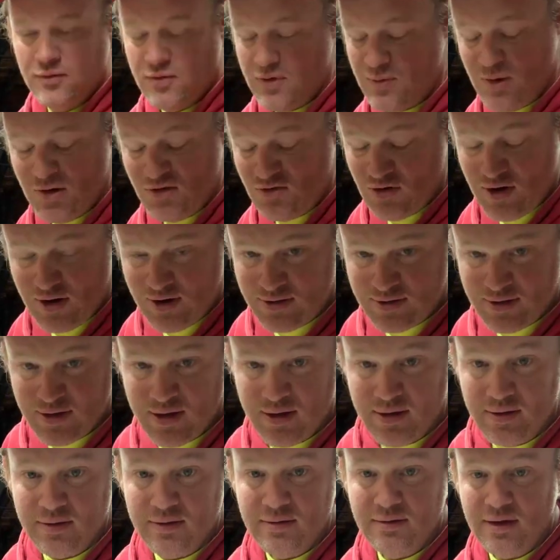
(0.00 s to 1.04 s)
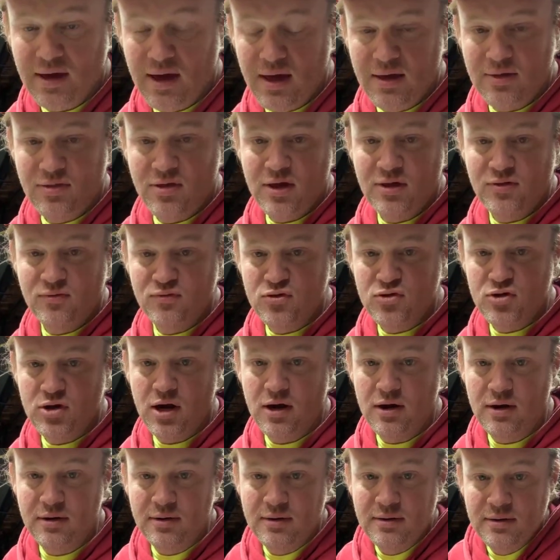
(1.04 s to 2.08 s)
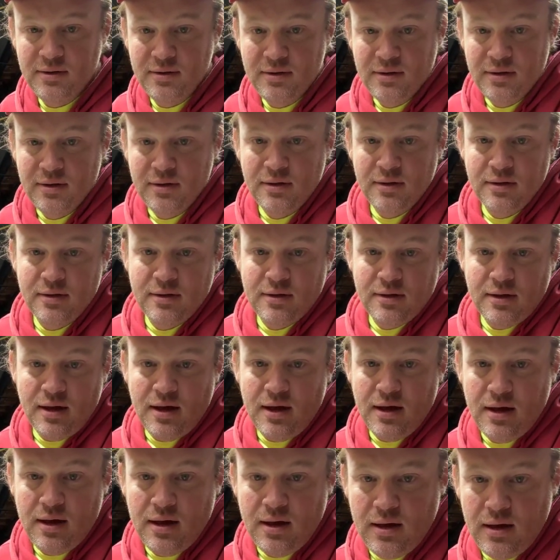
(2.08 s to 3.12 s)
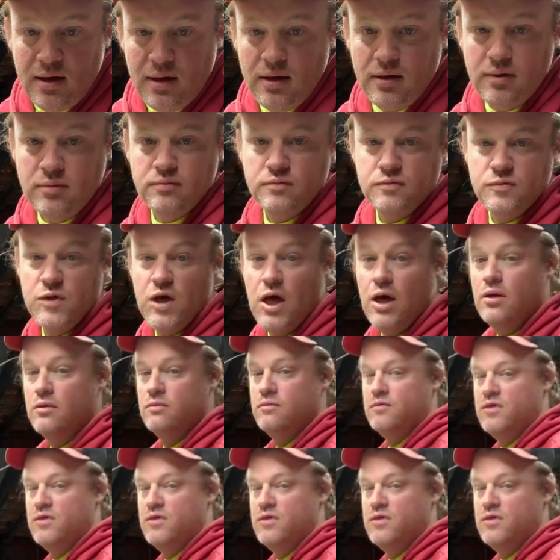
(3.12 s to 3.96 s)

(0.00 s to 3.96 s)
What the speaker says: am I trying to say? Yeah, thanks for sharing. Yeah,